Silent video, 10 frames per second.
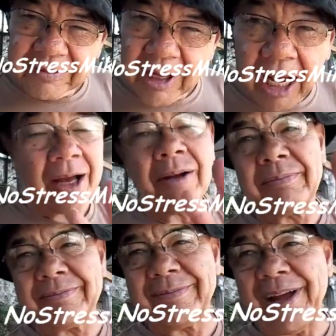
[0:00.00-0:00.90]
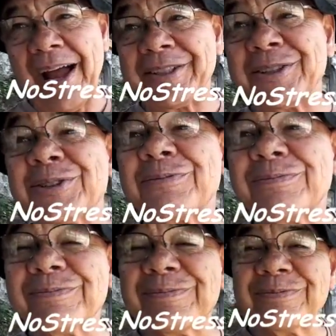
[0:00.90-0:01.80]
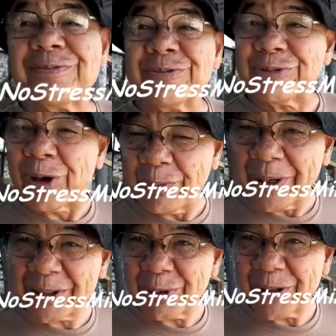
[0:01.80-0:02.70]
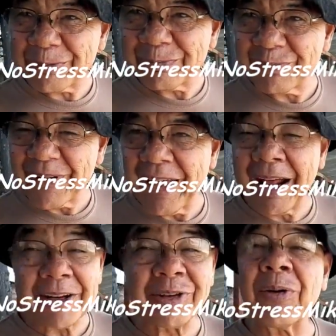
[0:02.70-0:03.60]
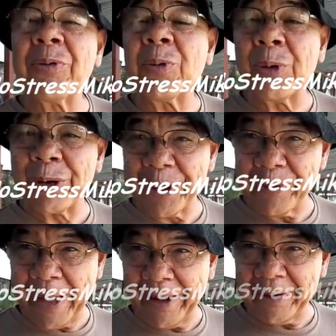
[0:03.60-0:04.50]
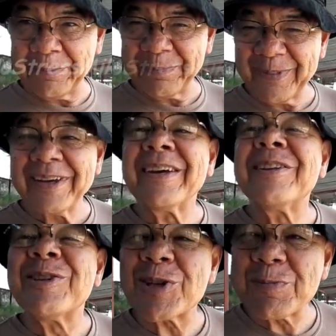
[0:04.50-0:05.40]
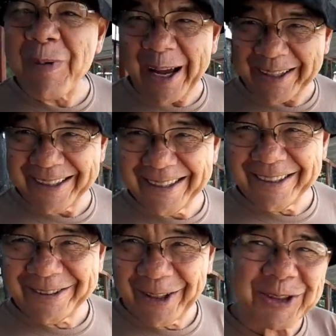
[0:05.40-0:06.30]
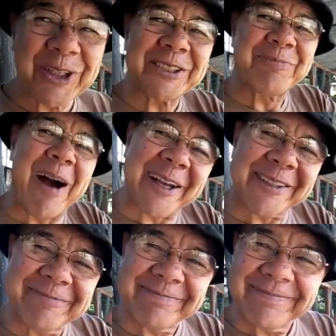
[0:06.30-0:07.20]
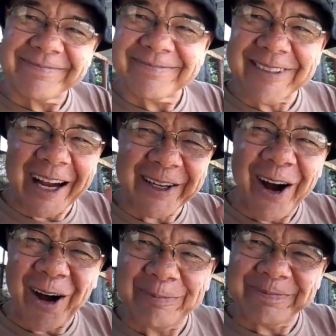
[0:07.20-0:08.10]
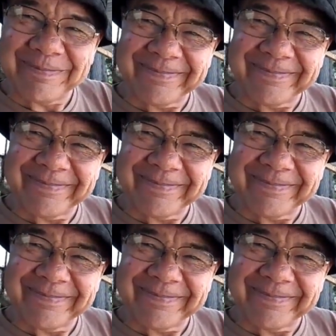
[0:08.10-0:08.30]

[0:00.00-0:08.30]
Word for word: I just don't mess with it, and I don't worry about it. This is Mike, NoStressMike.com.